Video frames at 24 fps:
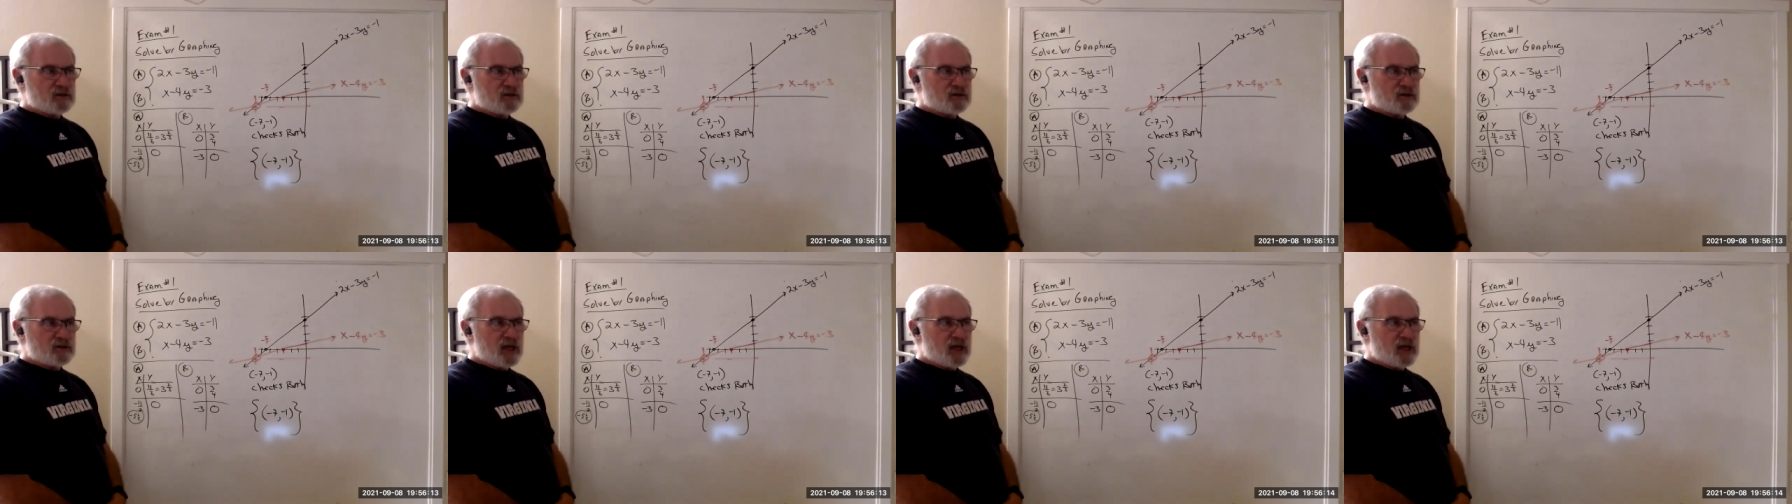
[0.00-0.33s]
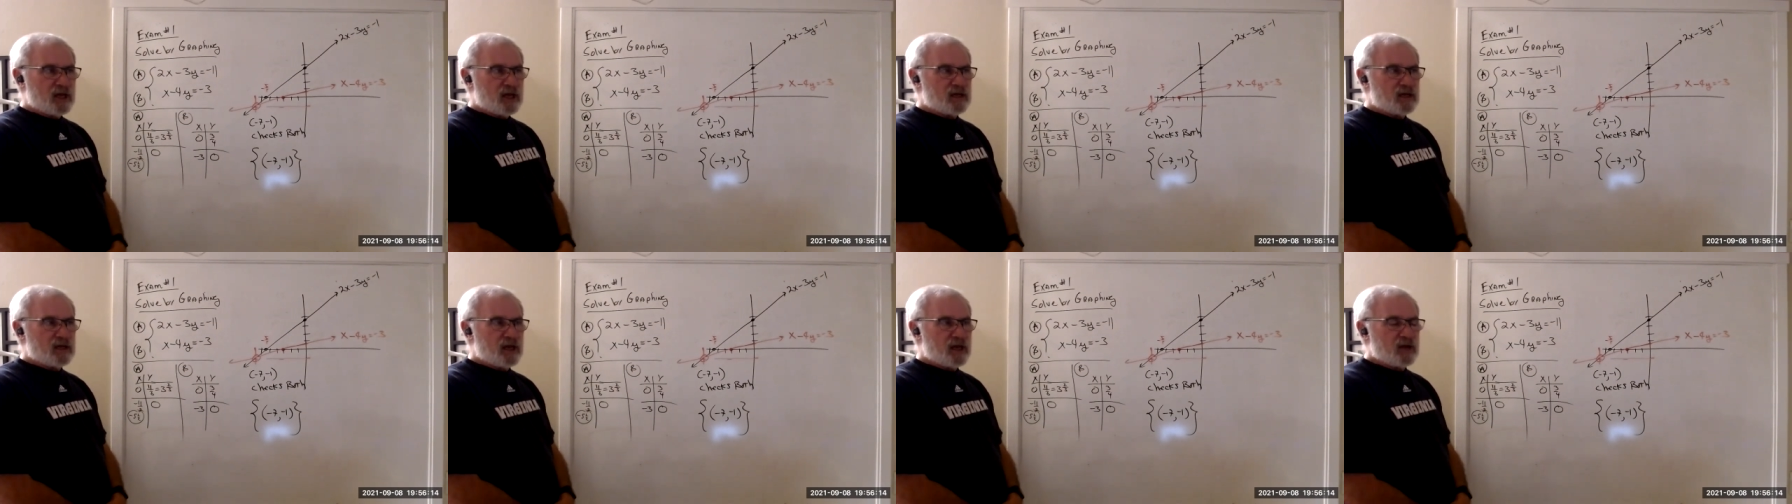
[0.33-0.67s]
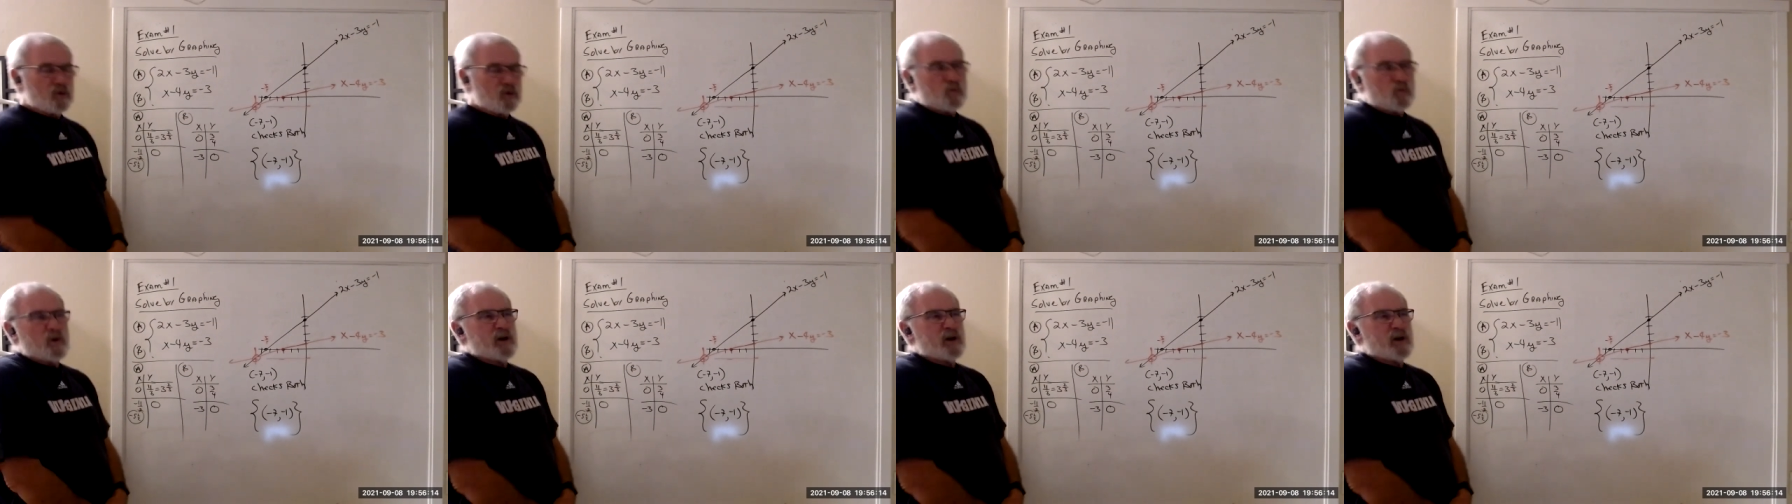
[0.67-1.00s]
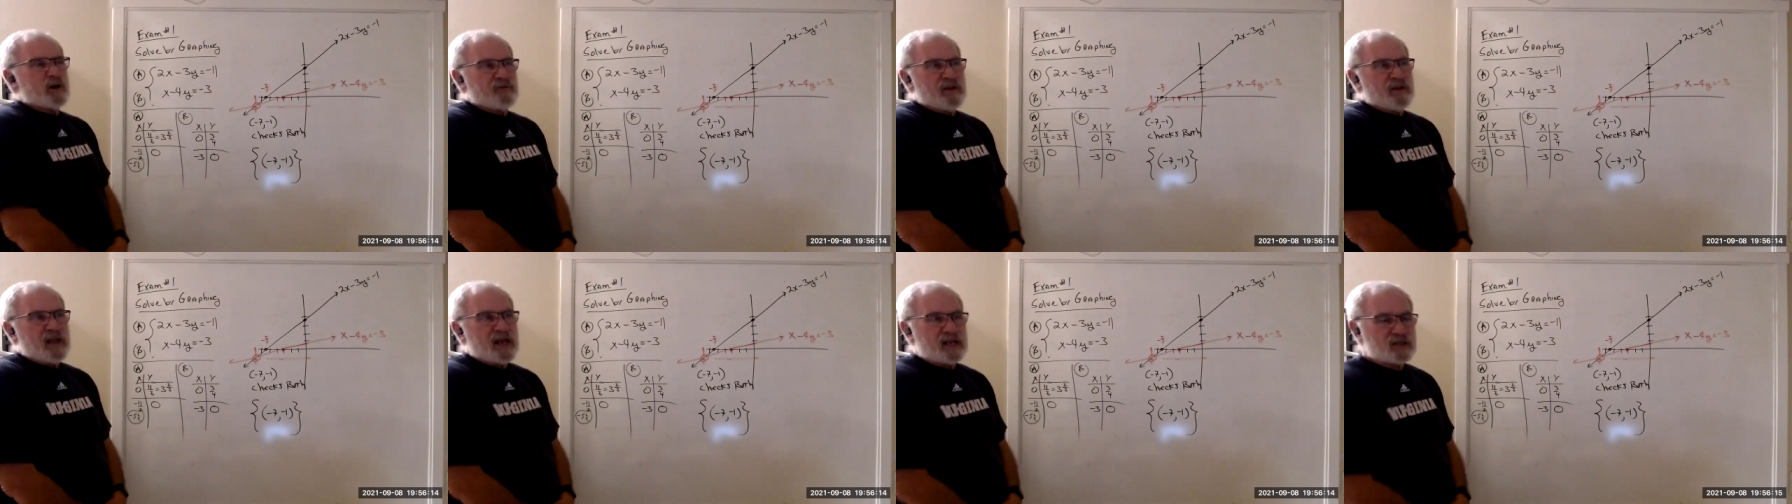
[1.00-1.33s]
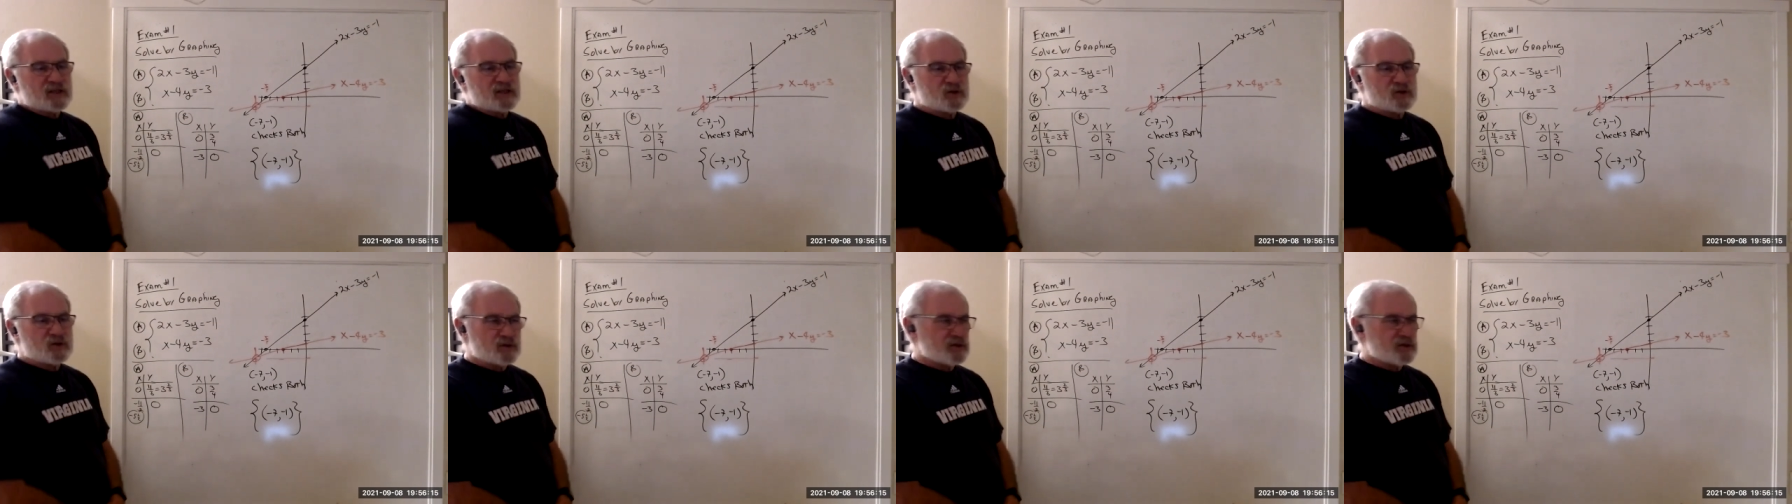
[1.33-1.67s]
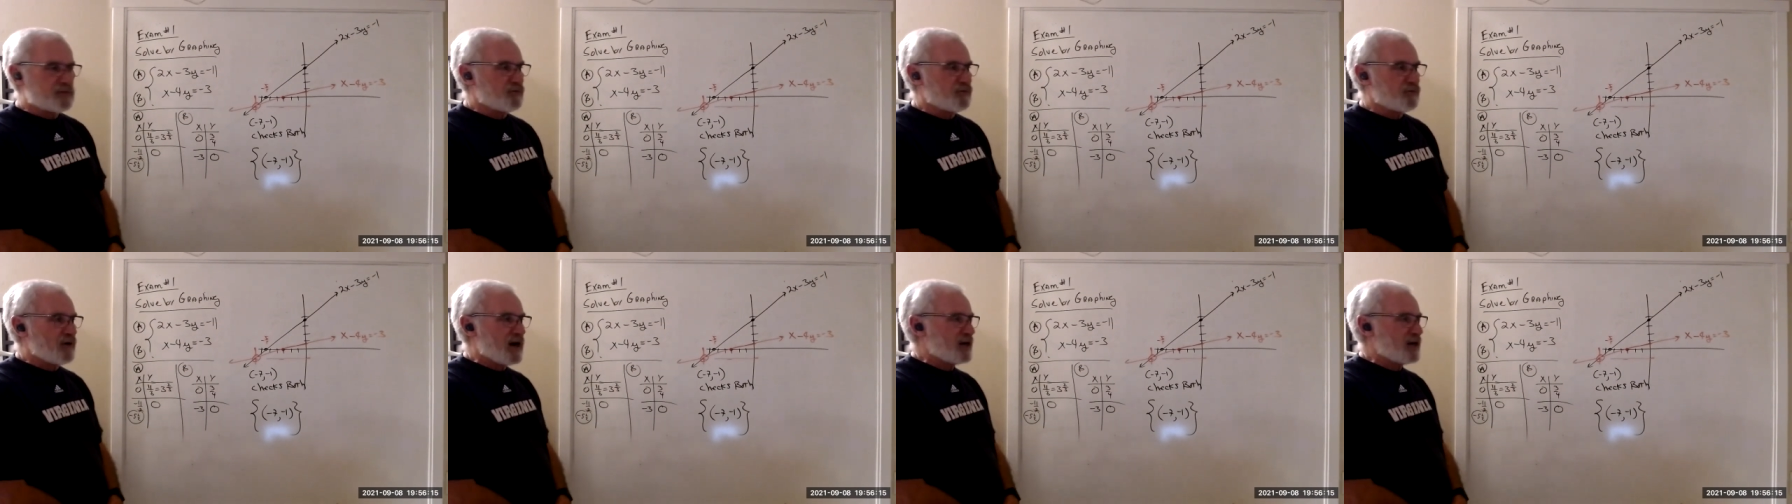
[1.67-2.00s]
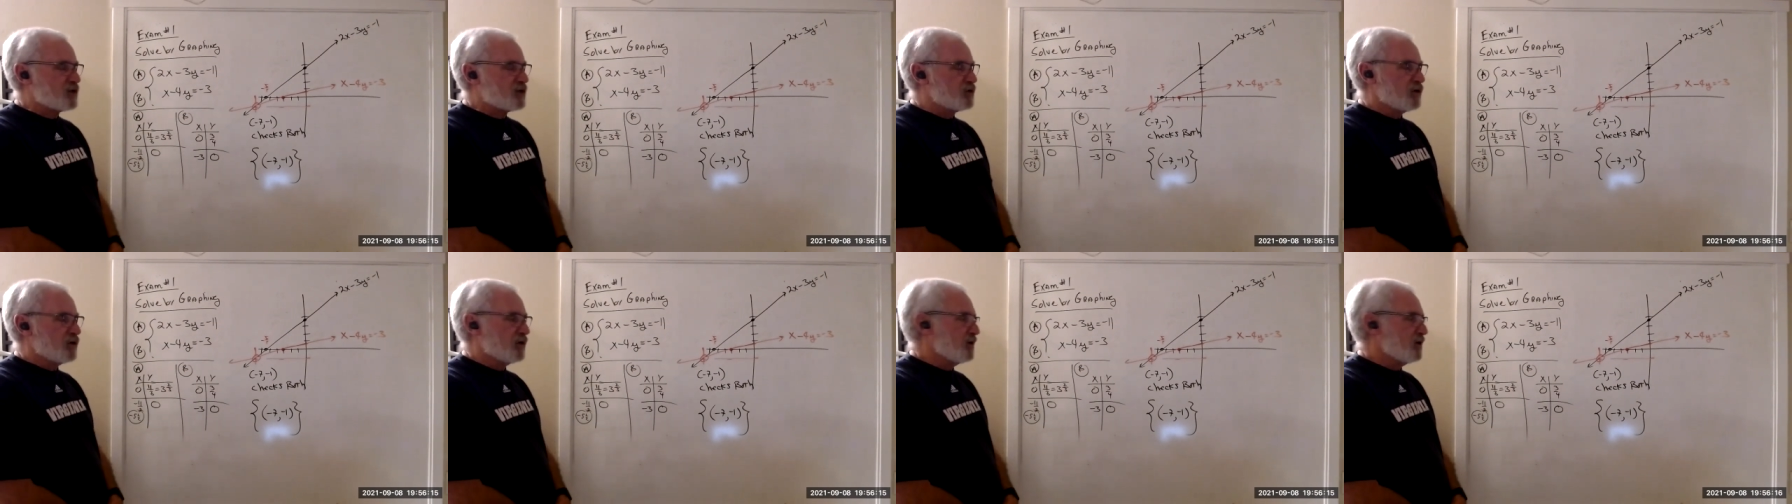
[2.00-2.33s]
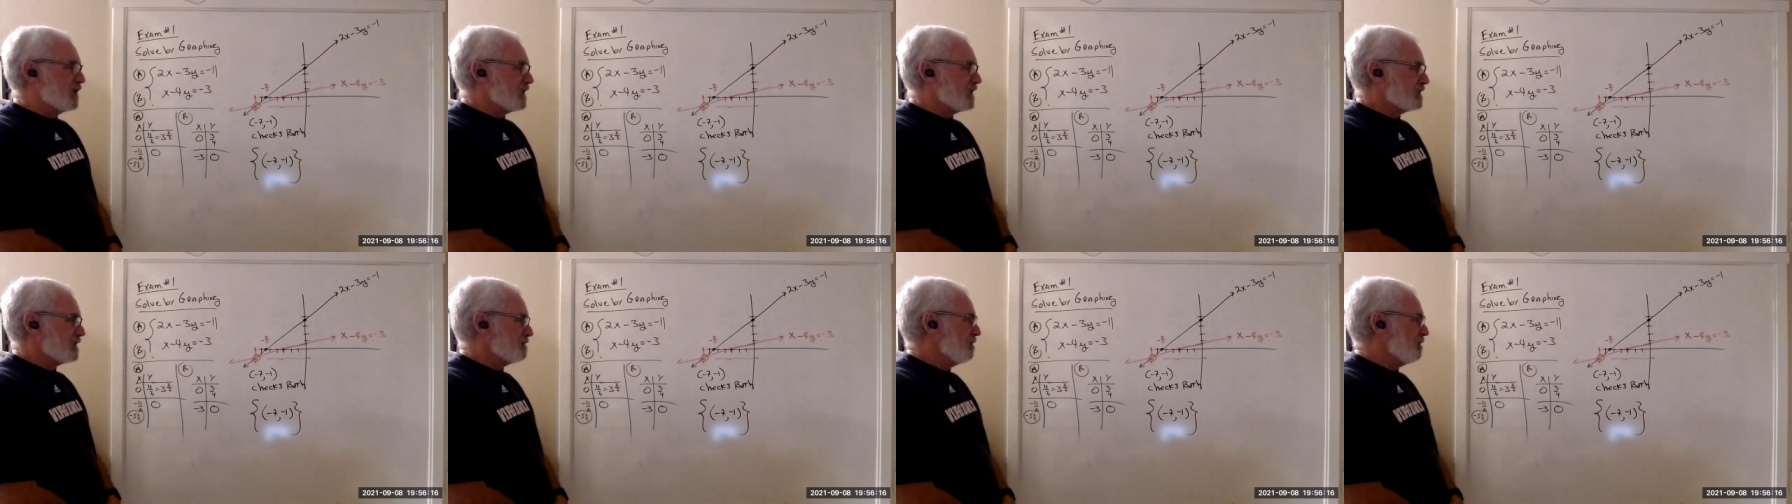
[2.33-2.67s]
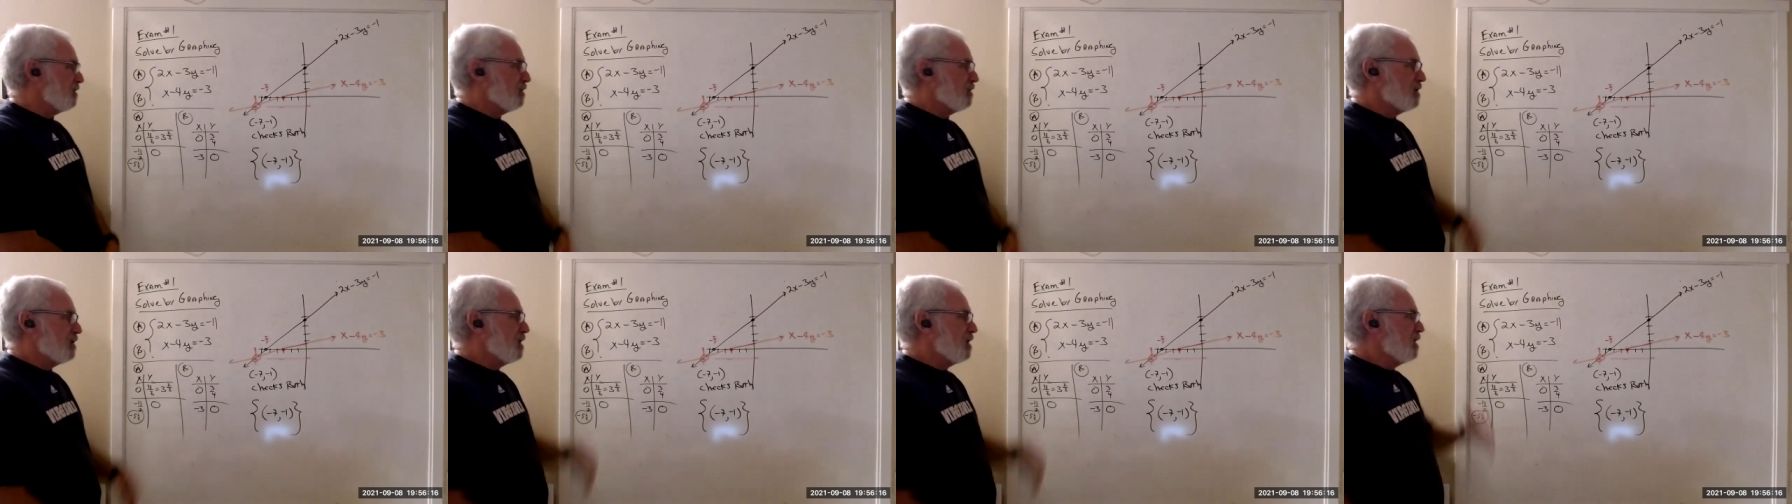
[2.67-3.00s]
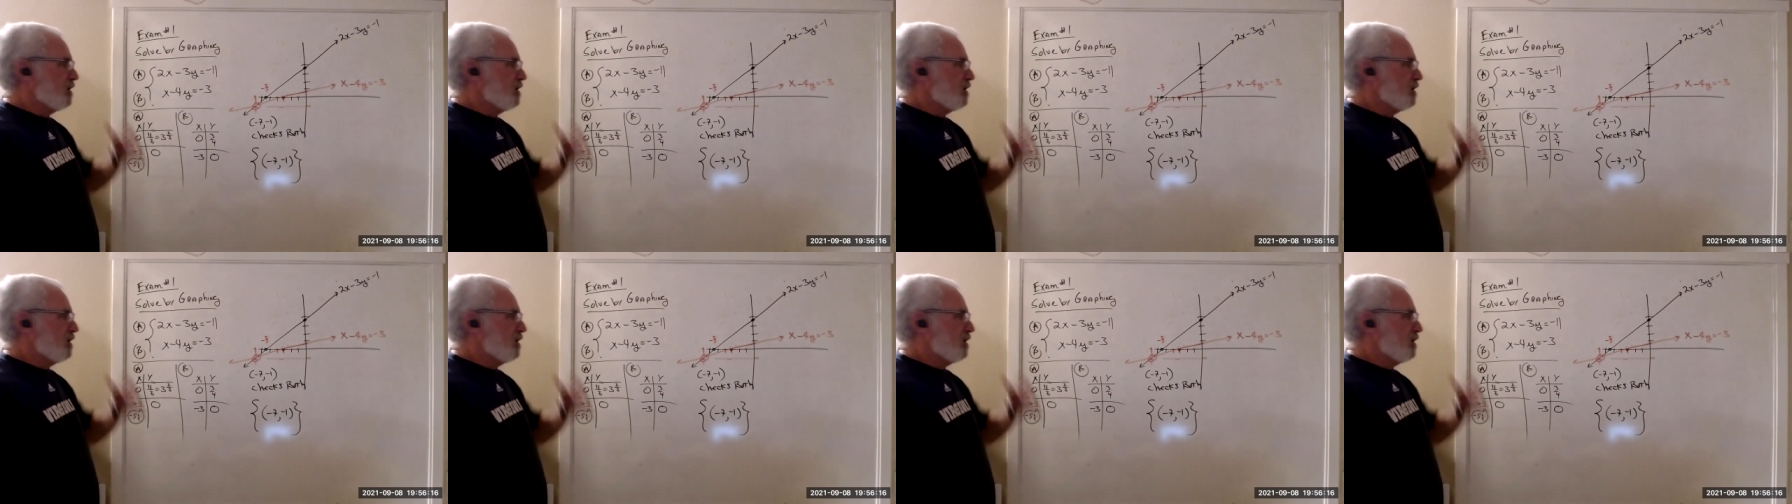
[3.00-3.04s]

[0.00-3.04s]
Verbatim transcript: Okay. And what if the answer is a fraction or a decimal?